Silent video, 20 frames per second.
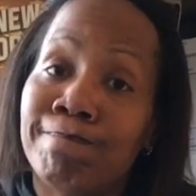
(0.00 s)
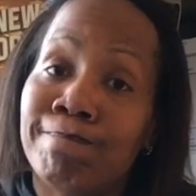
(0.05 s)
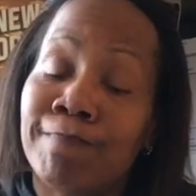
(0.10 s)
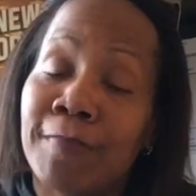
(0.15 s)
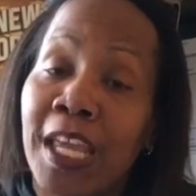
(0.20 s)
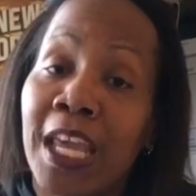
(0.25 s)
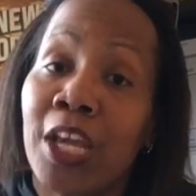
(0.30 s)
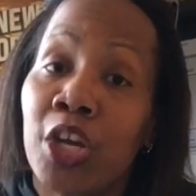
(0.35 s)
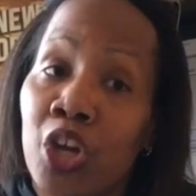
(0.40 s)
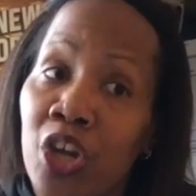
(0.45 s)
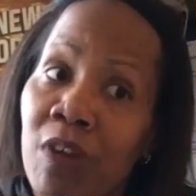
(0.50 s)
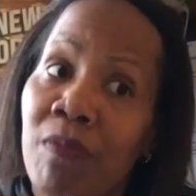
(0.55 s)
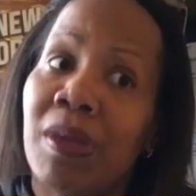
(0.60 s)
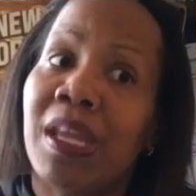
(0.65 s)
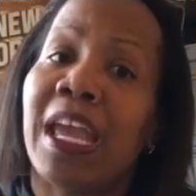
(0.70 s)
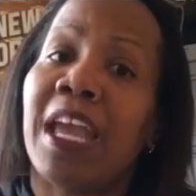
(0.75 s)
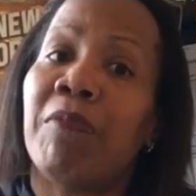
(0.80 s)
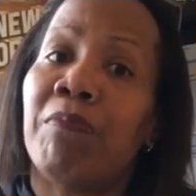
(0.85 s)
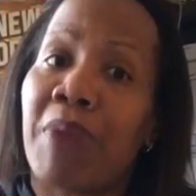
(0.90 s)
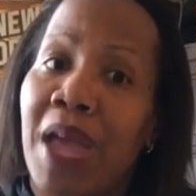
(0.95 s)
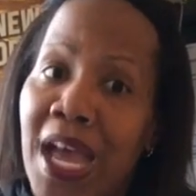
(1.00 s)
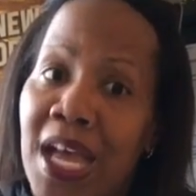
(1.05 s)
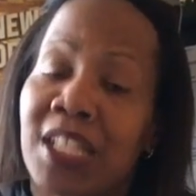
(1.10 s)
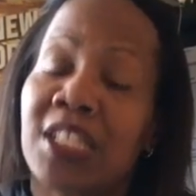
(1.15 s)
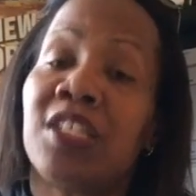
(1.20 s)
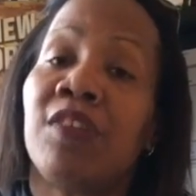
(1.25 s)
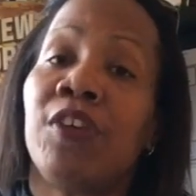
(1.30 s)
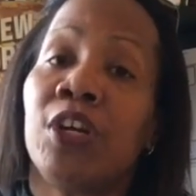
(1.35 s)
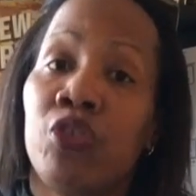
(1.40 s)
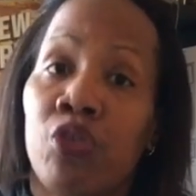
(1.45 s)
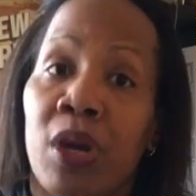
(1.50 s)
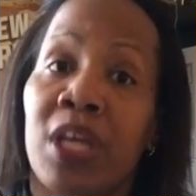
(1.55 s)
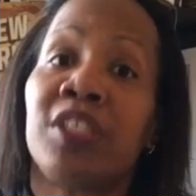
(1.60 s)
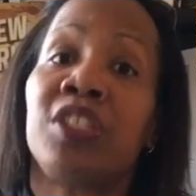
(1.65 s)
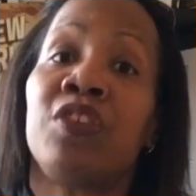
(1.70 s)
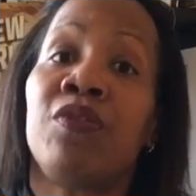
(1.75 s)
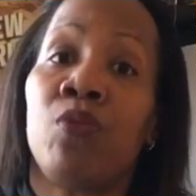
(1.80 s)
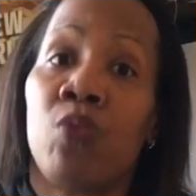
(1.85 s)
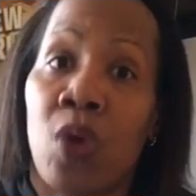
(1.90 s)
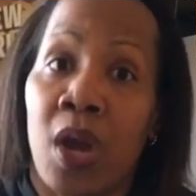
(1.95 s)
it could be a passive
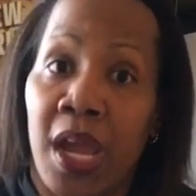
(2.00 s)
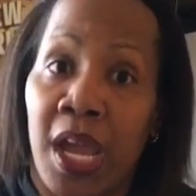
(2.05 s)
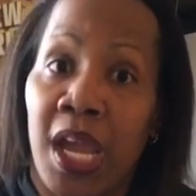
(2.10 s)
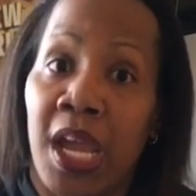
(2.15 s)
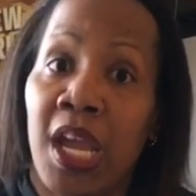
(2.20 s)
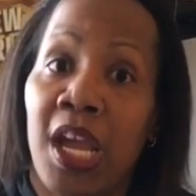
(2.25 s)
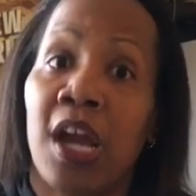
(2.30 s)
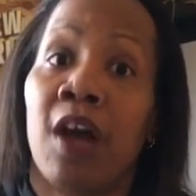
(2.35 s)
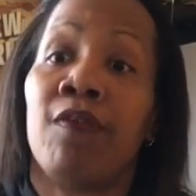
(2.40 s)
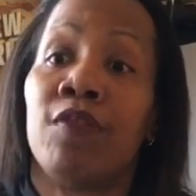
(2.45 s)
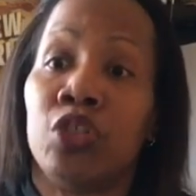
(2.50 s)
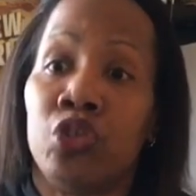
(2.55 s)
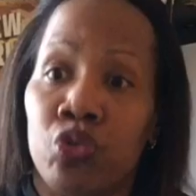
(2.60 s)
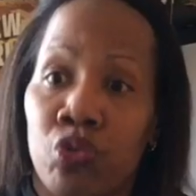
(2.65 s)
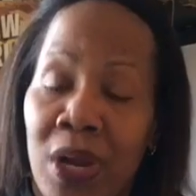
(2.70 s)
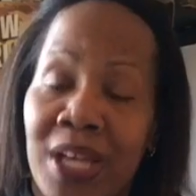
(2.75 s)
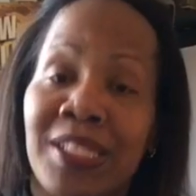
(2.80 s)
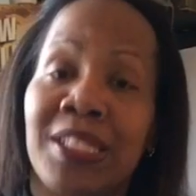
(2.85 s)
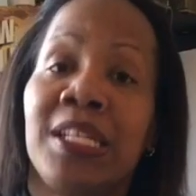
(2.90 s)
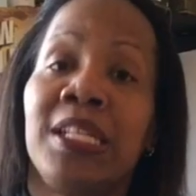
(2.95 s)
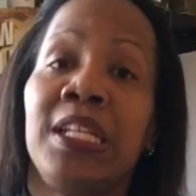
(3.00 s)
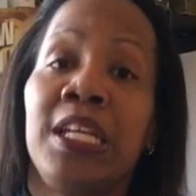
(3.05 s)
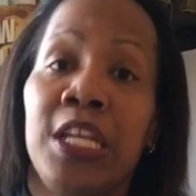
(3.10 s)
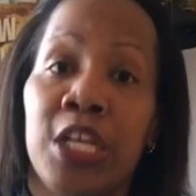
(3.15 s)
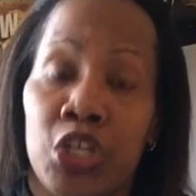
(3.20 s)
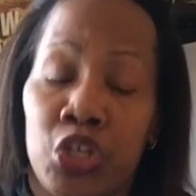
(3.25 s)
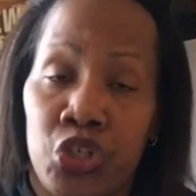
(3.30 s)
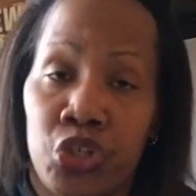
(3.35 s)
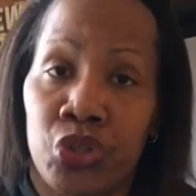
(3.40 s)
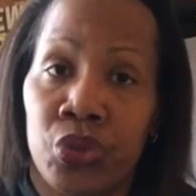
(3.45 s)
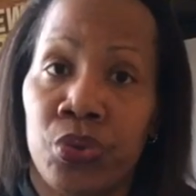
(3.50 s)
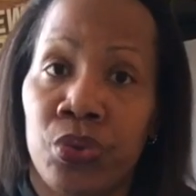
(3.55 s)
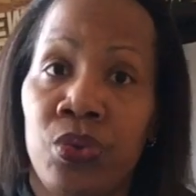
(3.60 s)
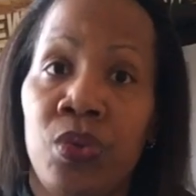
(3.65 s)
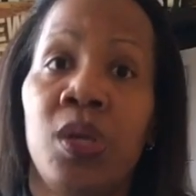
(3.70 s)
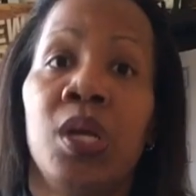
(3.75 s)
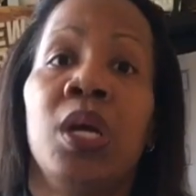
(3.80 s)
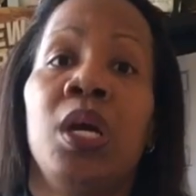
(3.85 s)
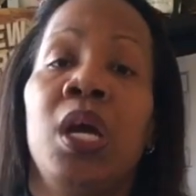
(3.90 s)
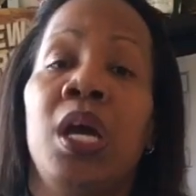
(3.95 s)
aggressive way of addressing the issue
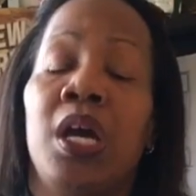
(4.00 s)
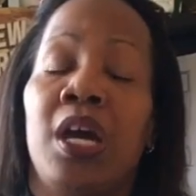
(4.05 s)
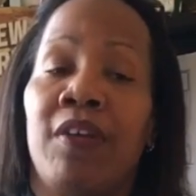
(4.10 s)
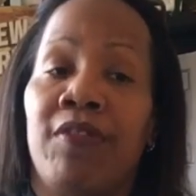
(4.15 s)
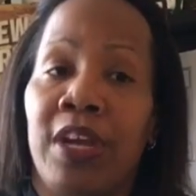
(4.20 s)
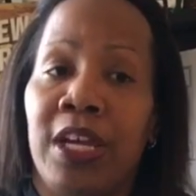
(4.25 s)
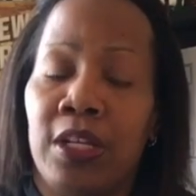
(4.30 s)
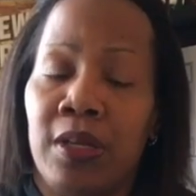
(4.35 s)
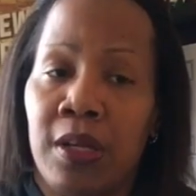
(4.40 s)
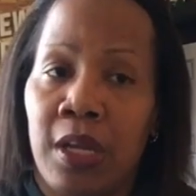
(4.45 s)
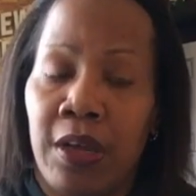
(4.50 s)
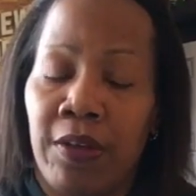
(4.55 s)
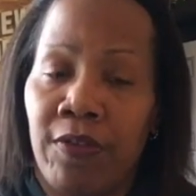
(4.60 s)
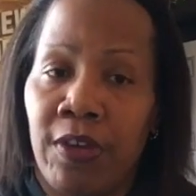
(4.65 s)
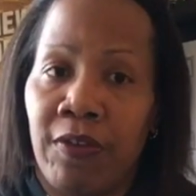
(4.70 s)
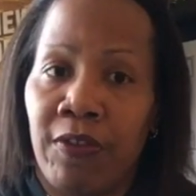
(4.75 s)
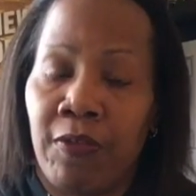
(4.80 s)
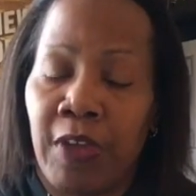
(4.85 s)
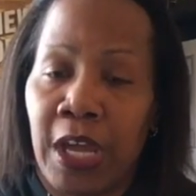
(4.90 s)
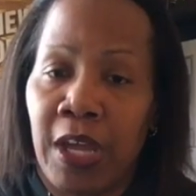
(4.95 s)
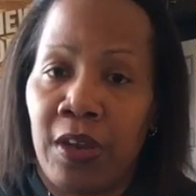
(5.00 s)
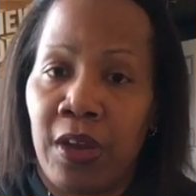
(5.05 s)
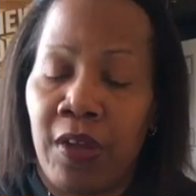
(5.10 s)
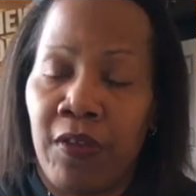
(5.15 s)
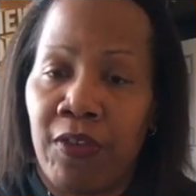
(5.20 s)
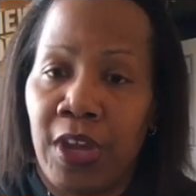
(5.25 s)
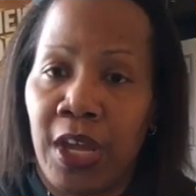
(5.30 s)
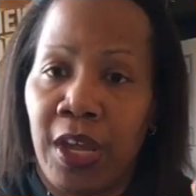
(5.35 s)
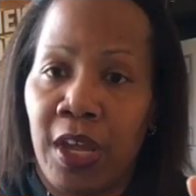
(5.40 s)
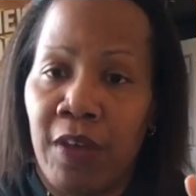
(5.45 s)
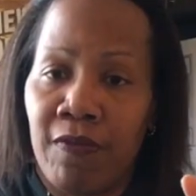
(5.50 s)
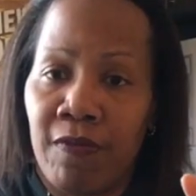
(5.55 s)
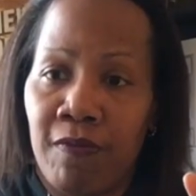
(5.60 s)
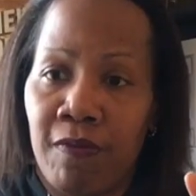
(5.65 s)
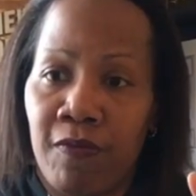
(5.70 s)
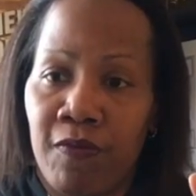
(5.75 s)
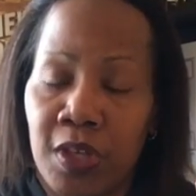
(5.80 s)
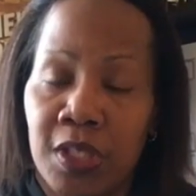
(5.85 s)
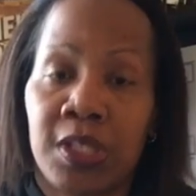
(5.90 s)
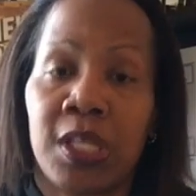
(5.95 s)
of a, if a, if a
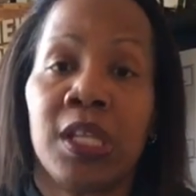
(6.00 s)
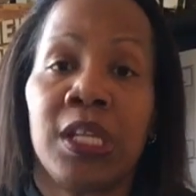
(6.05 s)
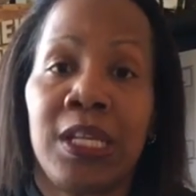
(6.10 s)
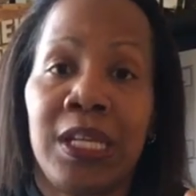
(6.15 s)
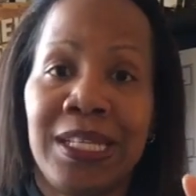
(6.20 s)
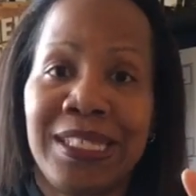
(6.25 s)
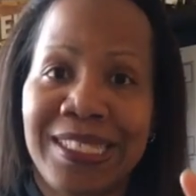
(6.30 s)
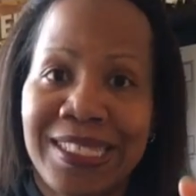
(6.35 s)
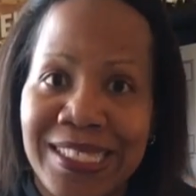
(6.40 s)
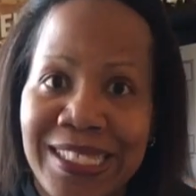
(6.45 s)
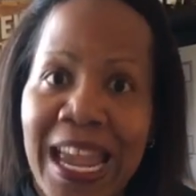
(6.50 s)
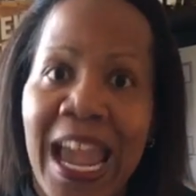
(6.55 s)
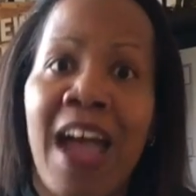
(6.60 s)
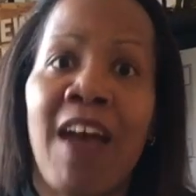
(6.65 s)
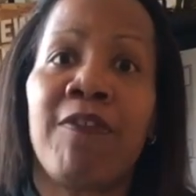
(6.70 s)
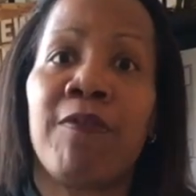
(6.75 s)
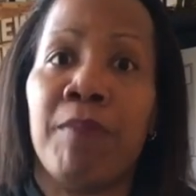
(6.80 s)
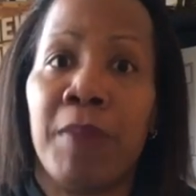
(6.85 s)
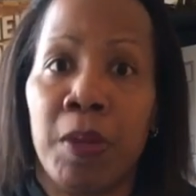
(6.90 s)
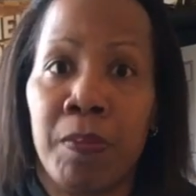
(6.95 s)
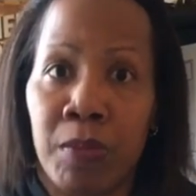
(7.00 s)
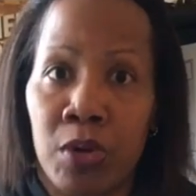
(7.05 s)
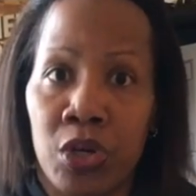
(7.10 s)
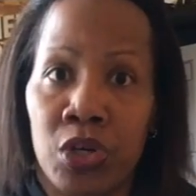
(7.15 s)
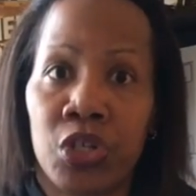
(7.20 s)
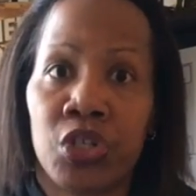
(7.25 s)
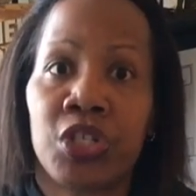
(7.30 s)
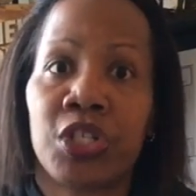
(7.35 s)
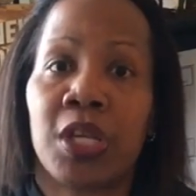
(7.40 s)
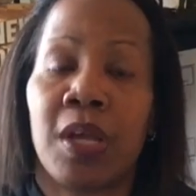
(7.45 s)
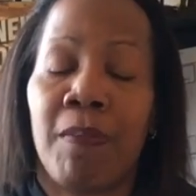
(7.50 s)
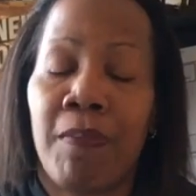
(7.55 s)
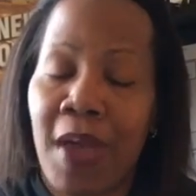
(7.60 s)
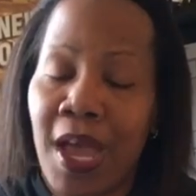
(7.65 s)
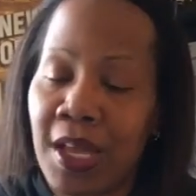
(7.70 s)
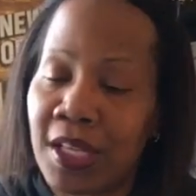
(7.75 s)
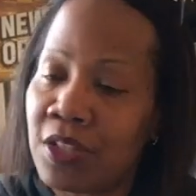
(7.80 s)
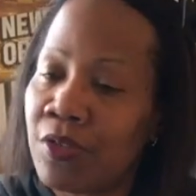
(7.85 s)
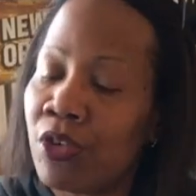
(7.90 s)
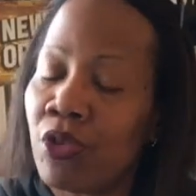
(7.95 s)
facility staff member's a
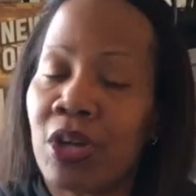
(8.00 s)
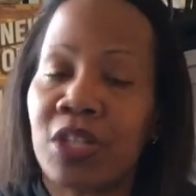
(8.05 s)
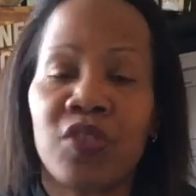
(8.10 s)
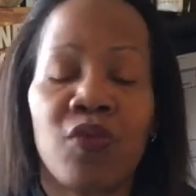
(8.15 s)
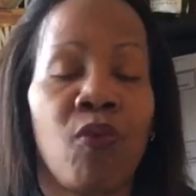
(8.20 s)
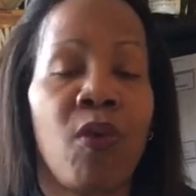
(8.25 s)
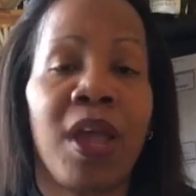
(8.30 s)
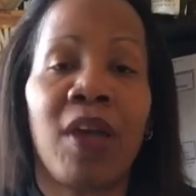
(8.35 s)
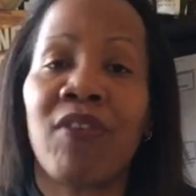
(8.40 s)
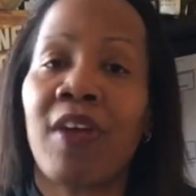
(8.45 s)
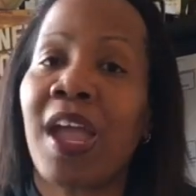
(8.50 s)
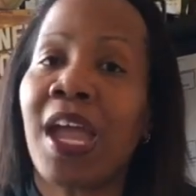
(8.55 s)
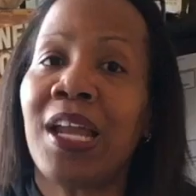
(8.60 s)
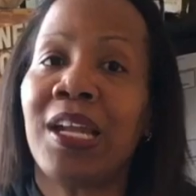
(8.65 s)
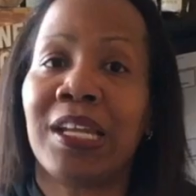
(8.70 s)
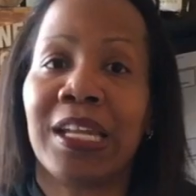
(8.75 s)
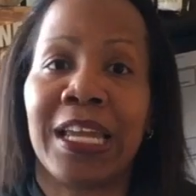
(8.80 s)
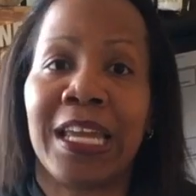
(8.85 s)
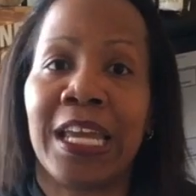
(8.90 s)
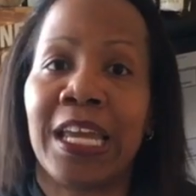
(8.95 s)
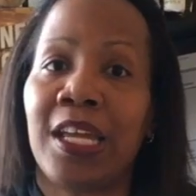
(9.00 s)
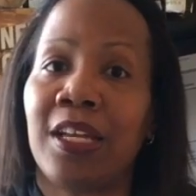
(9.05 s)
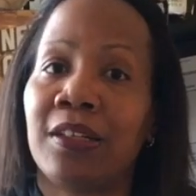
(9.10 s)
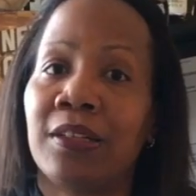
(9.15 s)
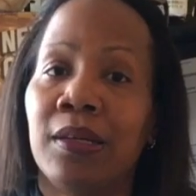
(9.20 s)
passive aggressive way of handling it